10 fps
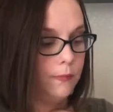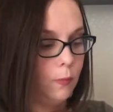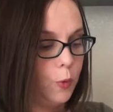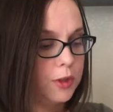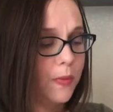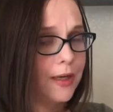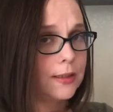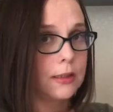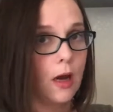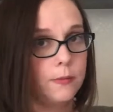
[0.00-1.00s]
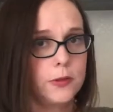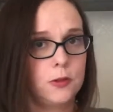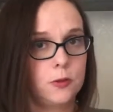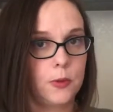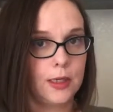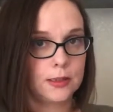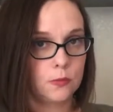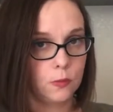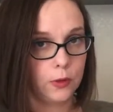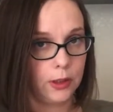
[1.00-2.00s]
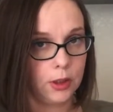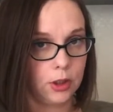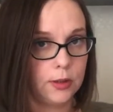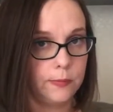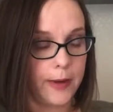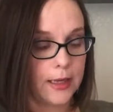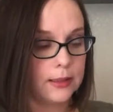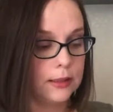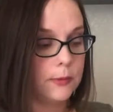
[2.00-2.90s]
which might stop as soon as we get some really good baskets,